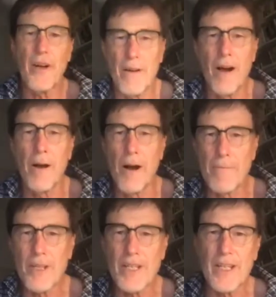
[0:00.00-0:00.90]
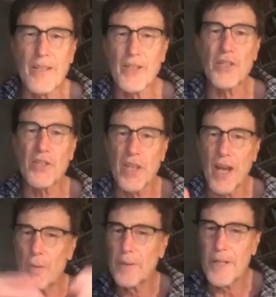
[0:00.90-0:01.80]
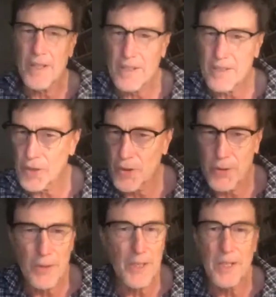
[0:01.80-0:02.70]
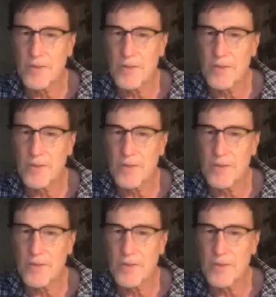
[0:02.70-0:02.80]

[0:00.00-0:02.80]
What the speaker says: I'm thinking this is the opening to